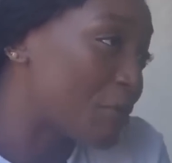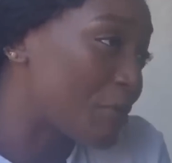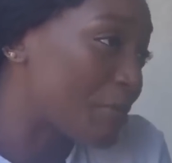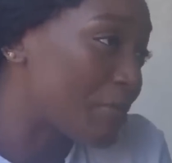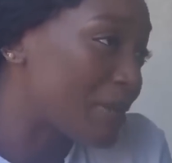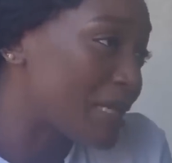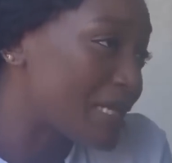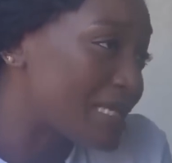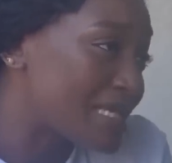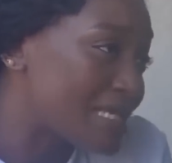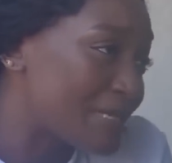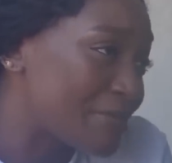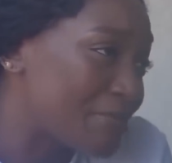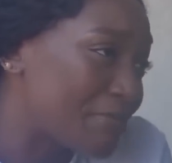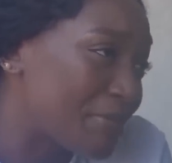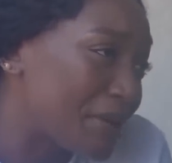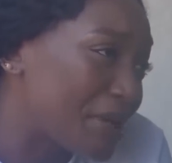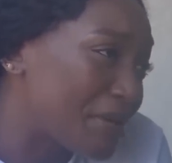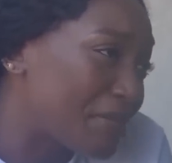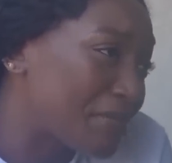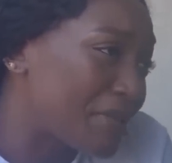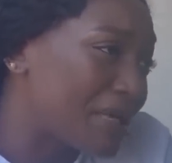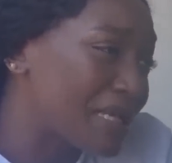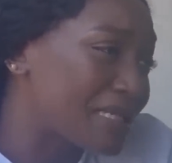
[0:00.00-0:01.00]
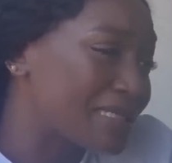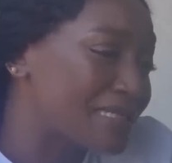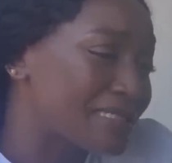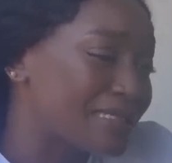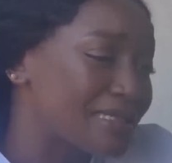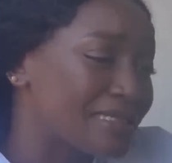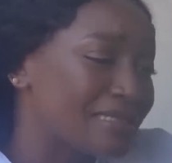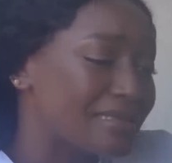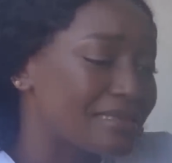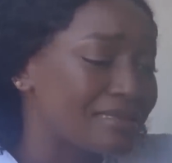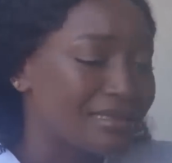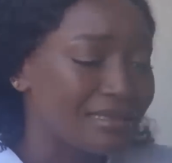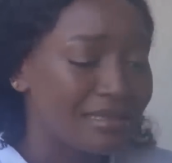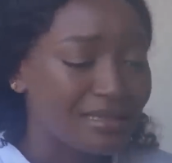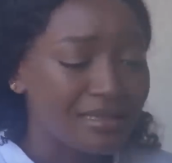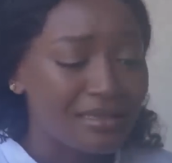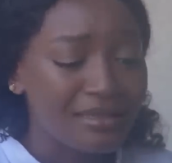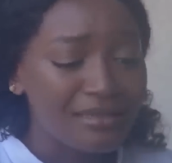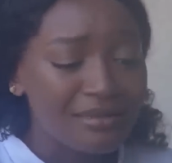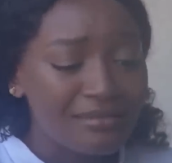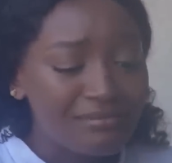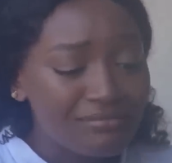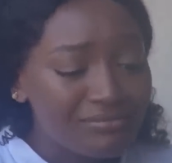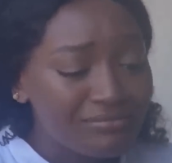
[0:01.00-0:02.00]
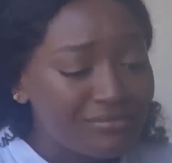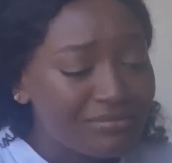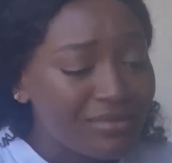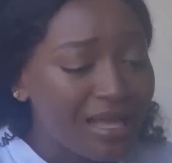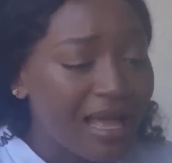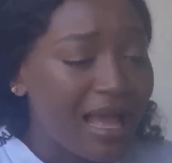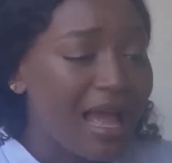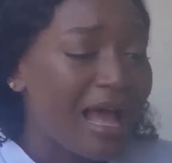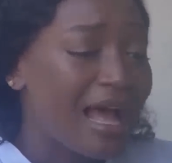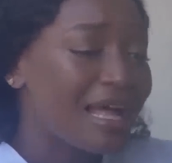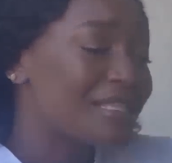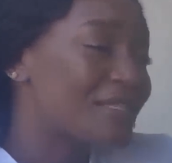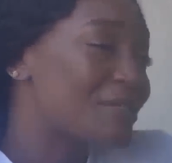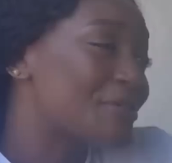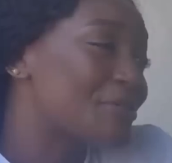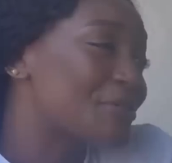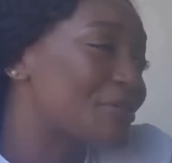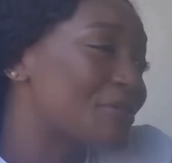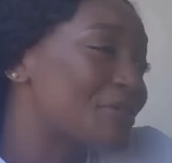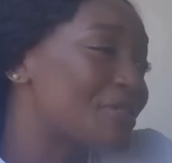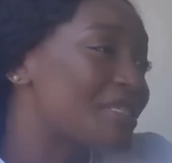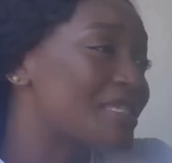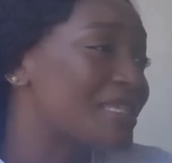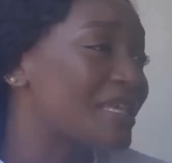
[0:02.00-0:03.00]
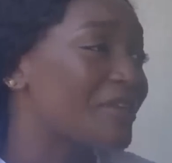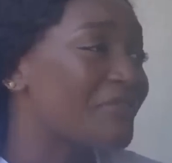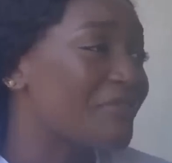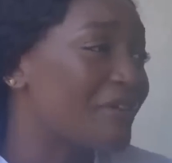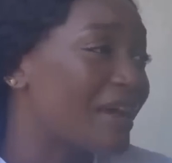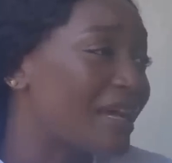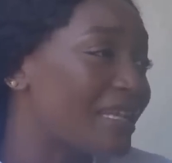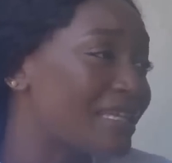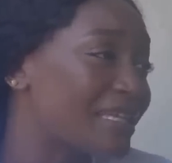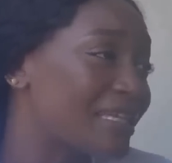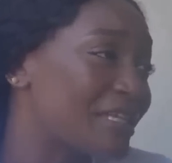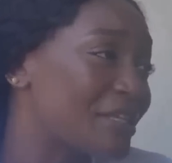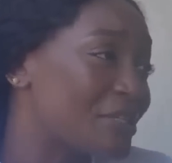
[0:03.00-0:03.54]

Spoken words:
doctor won't budge on her leaving and coming back to complete it.